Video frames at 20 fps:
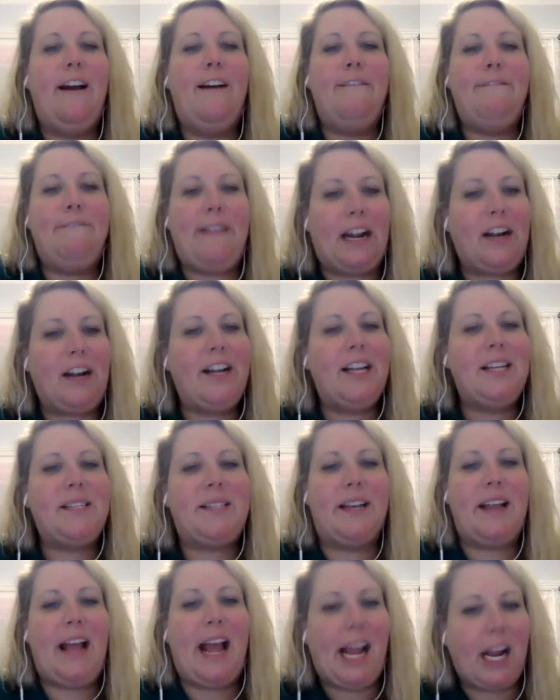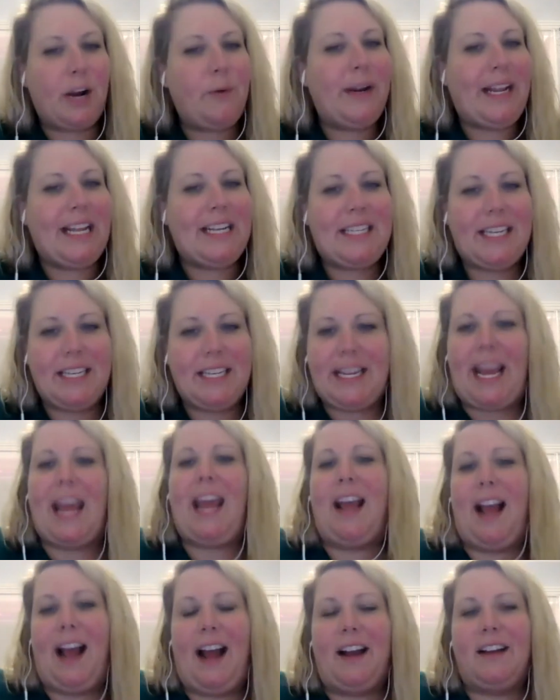Fairness, and Equity Today
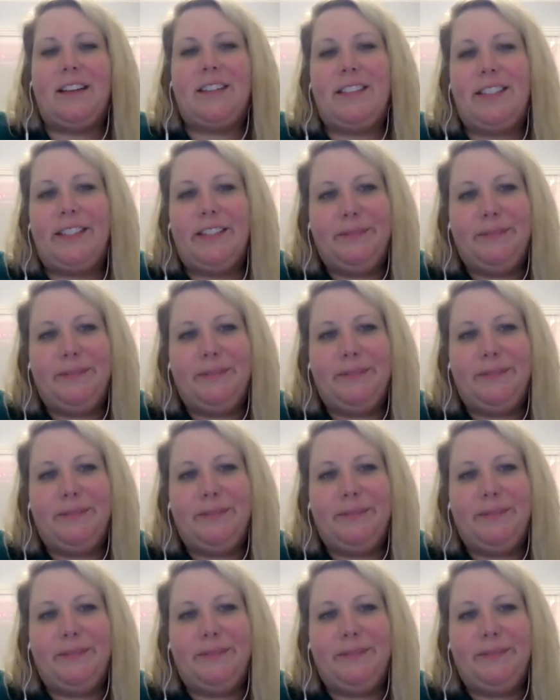Act.